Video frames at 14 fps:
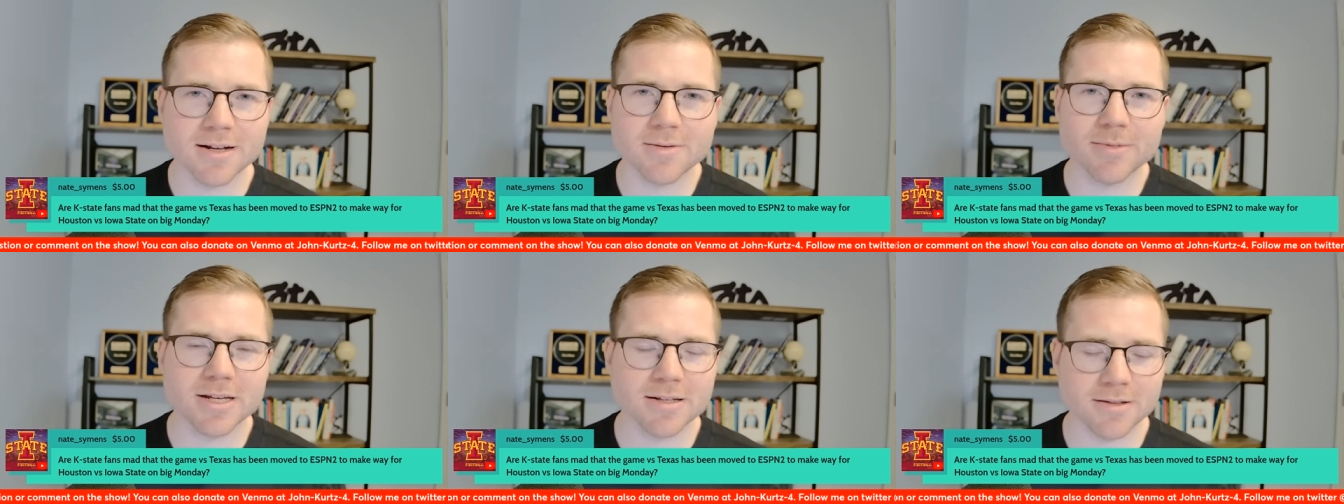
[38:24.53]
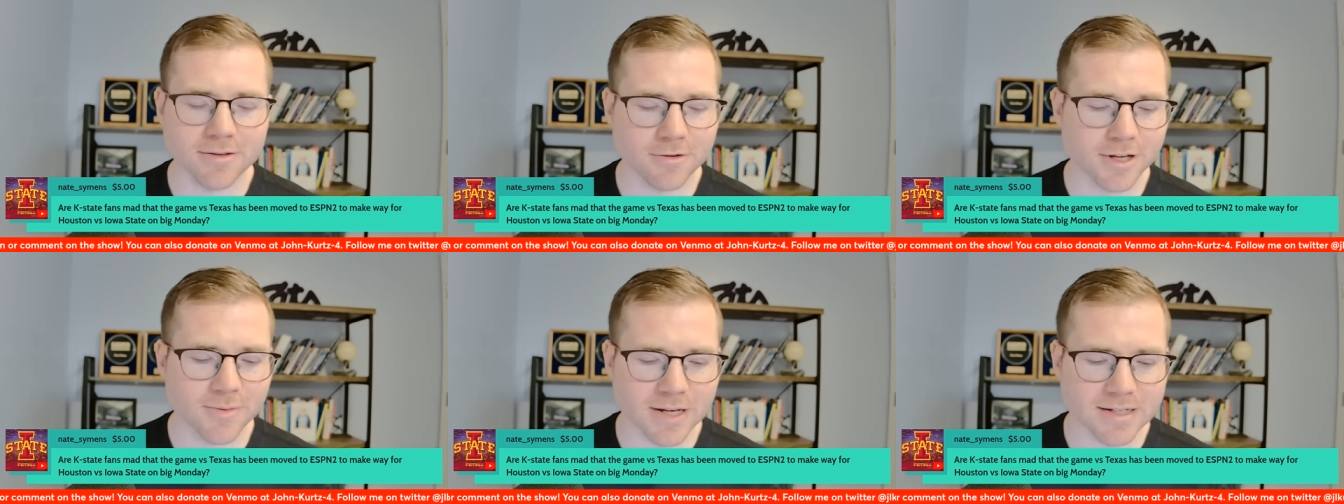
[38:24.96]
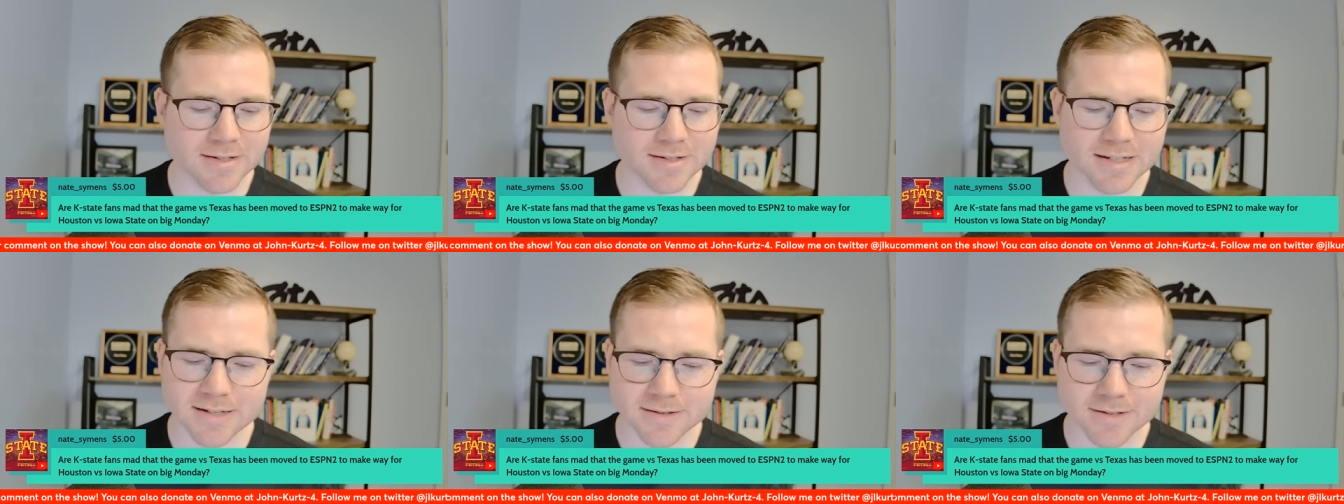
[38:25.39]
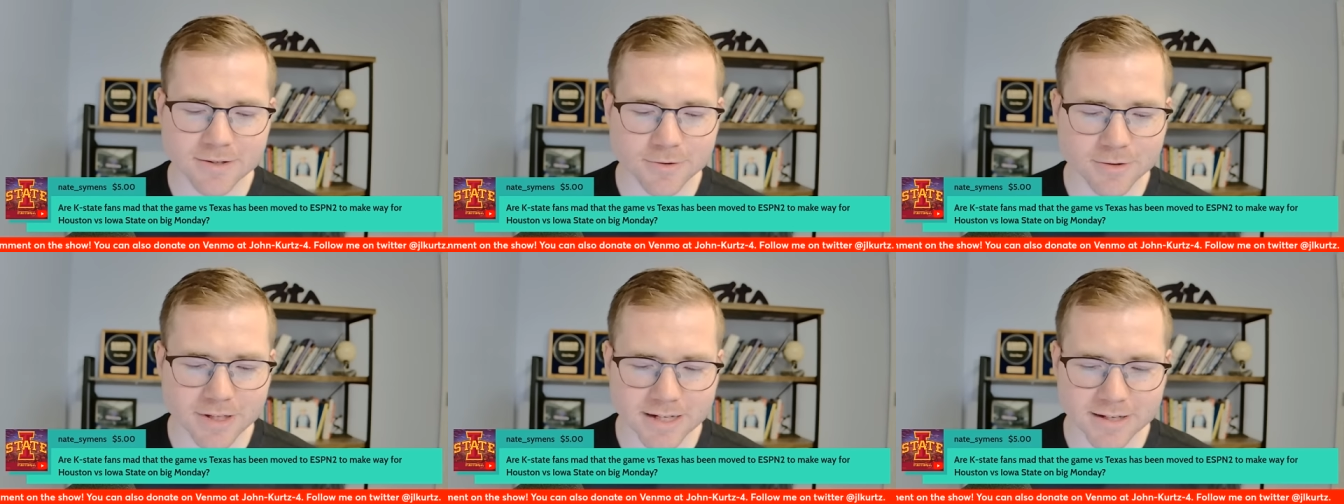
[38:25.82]
I mean, look, it makes sense,
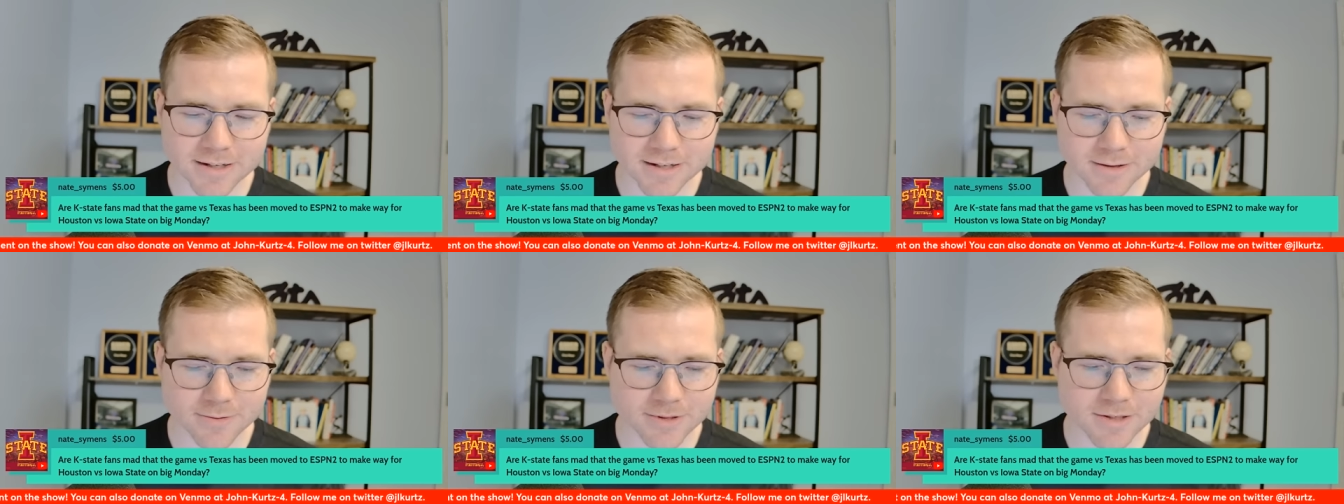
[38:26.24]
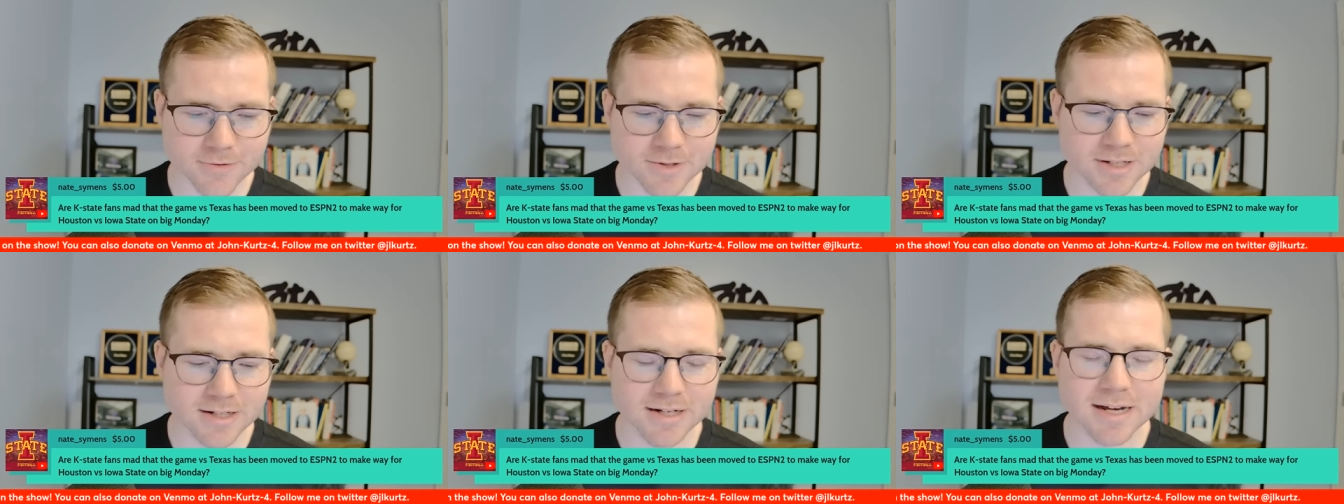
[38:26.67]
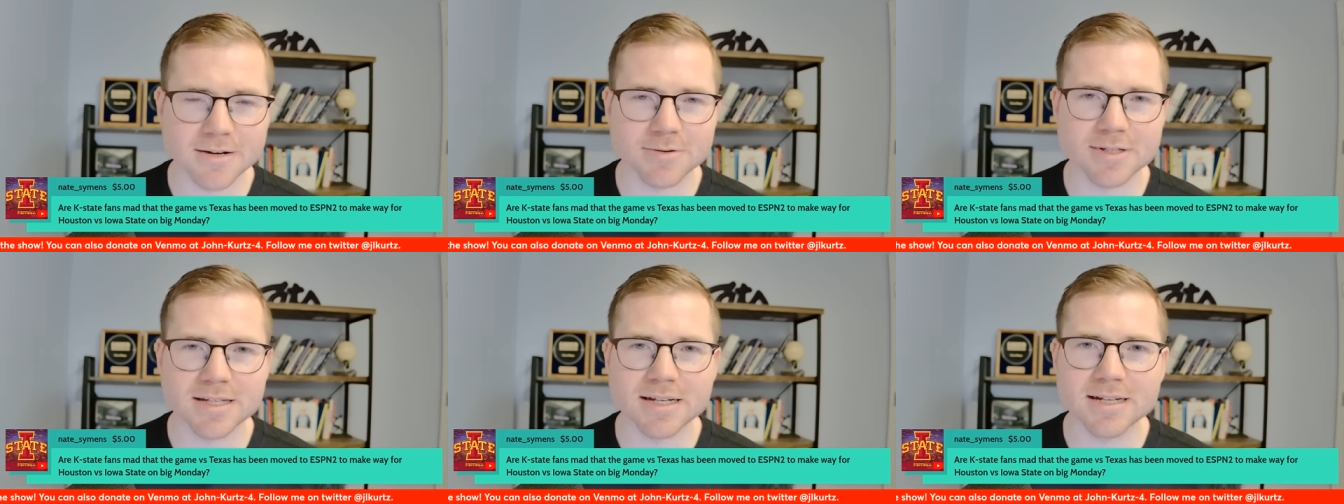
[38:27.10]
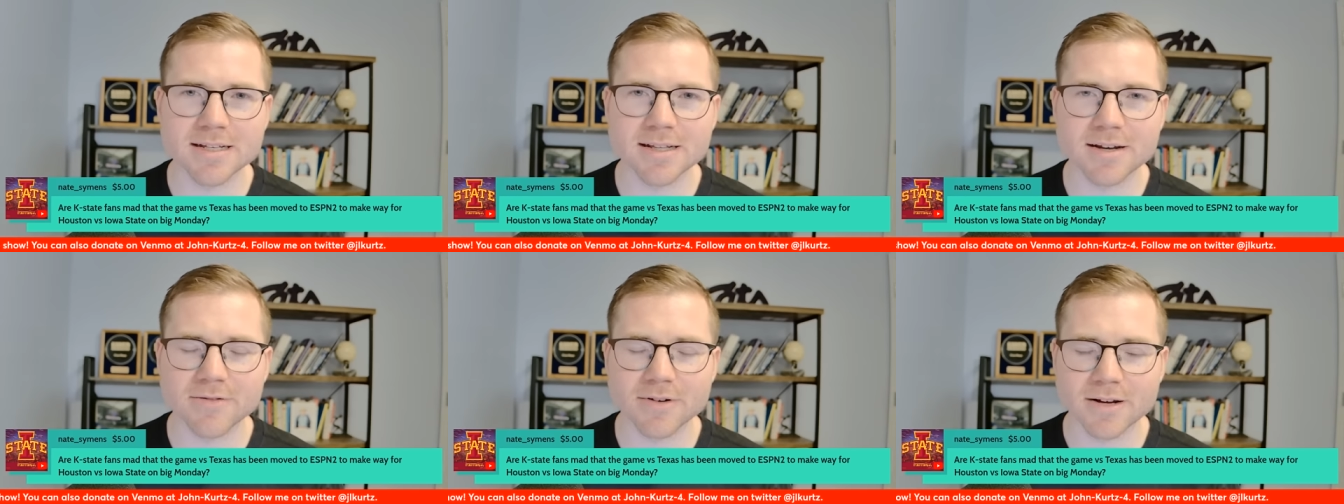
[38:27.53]
dude. Like, Houston and Iowa
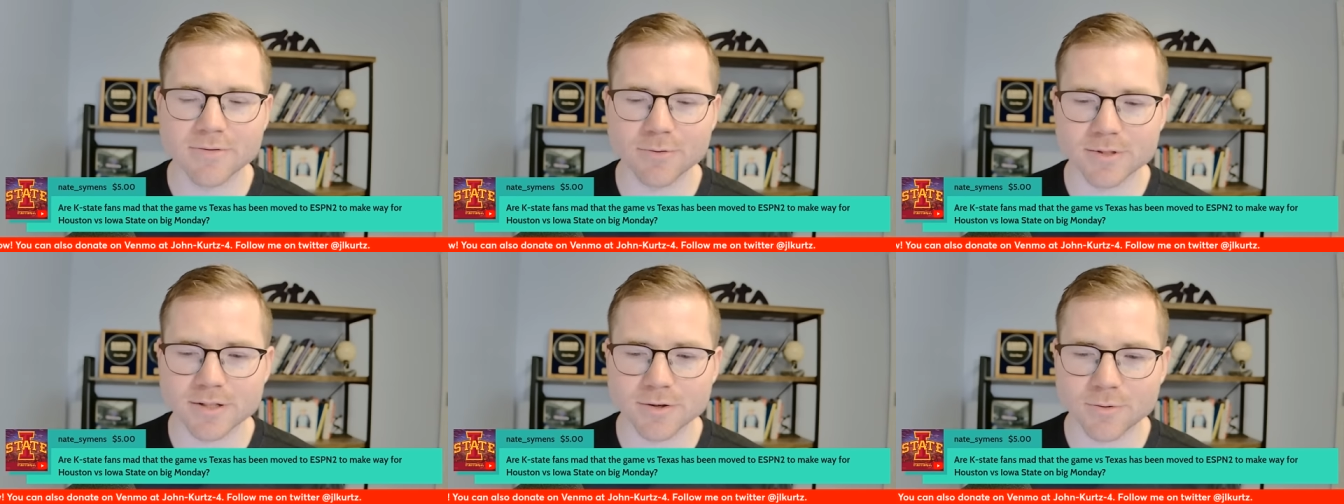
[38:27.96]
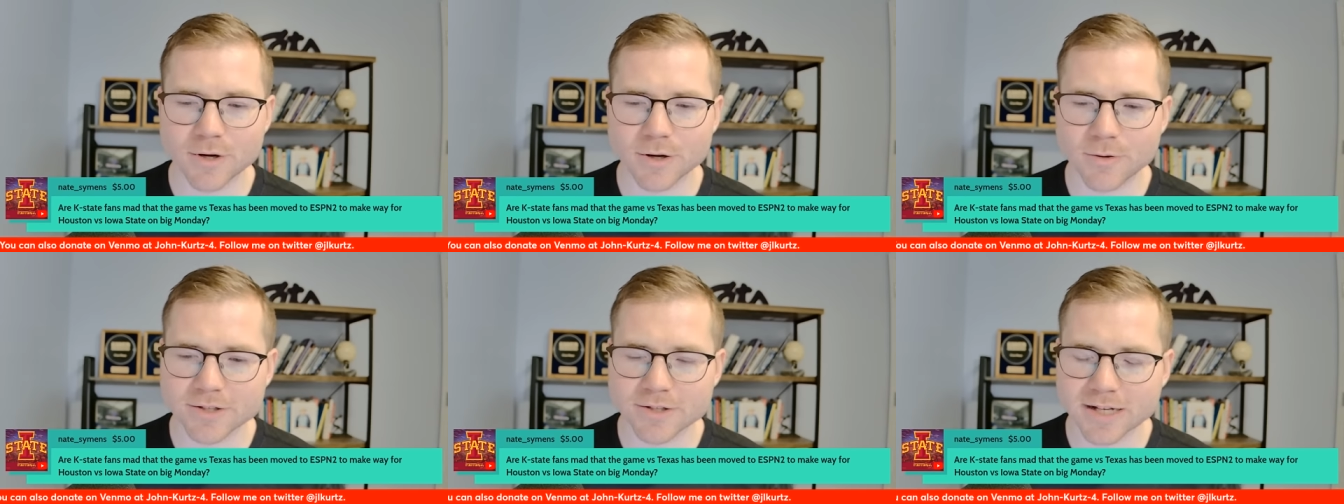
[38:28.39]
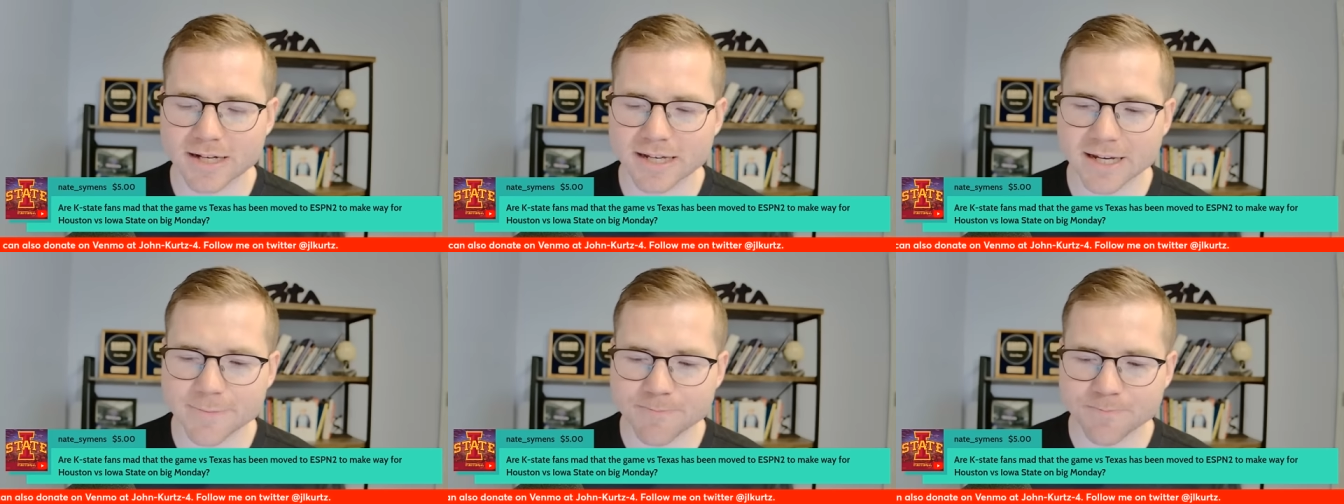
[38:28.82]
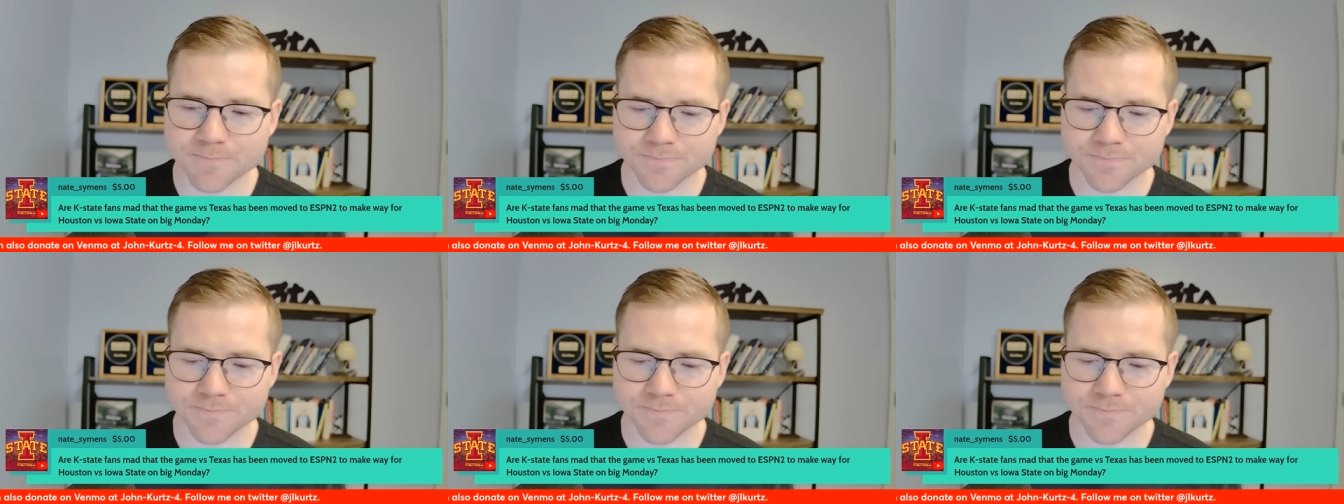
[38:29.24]
State, everyone's going to want to watch that game.